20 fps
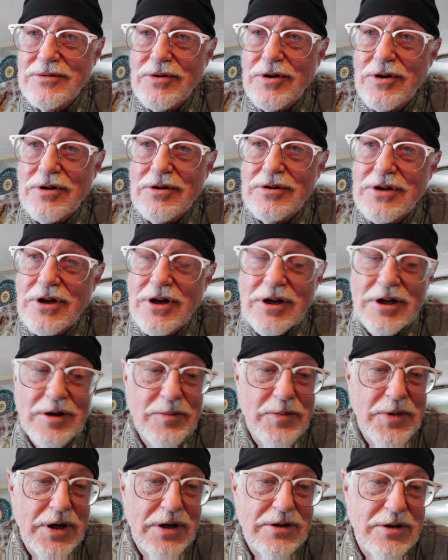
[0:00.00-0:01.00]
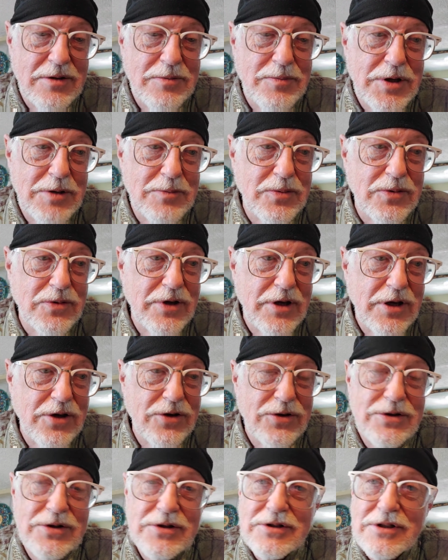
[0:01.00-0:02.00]
we're all talking about the people that
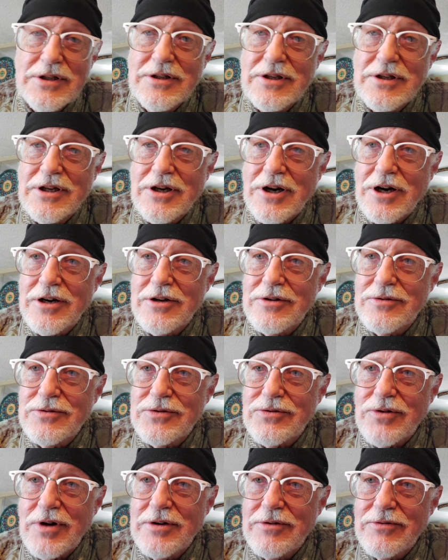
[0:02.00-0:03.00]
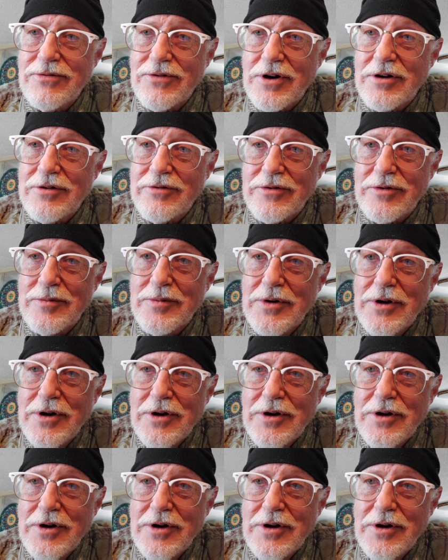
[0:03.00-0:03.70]
couldn't see the car that was right in front of them